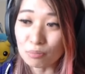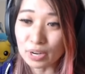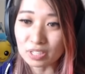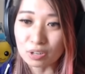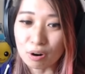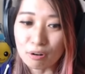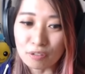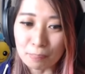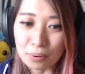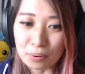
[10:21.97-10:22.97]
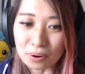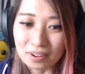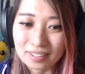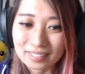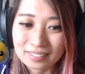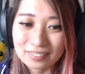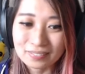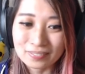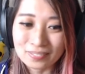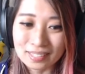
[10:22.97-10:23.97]
want you to overpull.
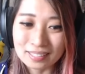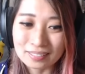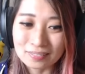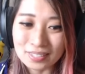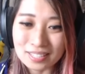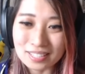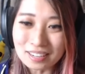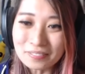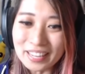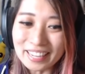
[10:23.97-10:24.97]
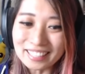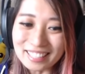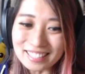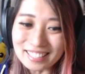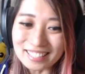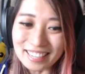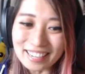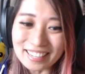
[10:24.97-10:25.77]
Don't worry. Sermon, good to see